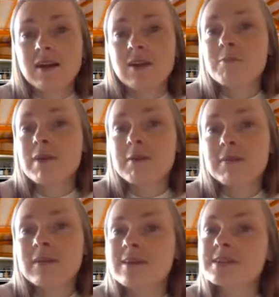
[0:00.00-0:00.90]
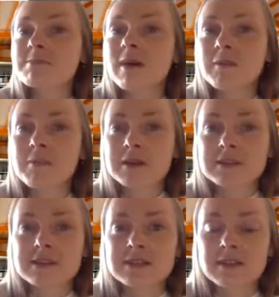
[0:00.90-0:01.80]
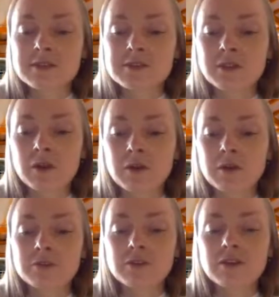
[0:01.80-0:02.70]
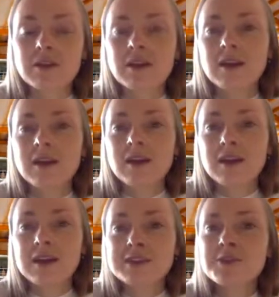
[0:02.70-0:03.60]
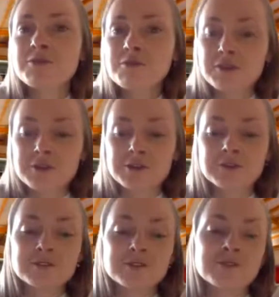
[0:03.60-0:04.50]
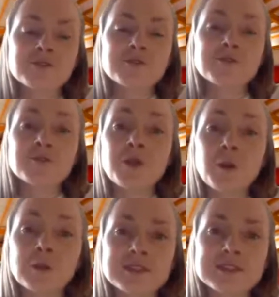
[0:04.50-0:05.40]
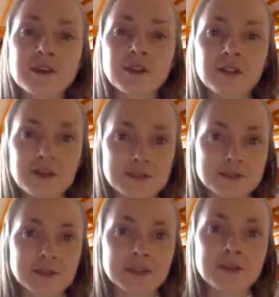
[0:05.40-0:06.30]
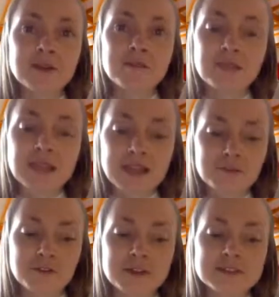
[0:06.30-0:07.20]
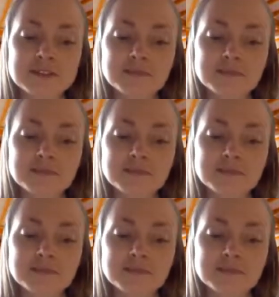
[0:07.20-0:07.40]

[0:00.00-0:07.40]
Or maybe there are some other processes that you should know of. It's good for you to know this early on so that you can plan for it.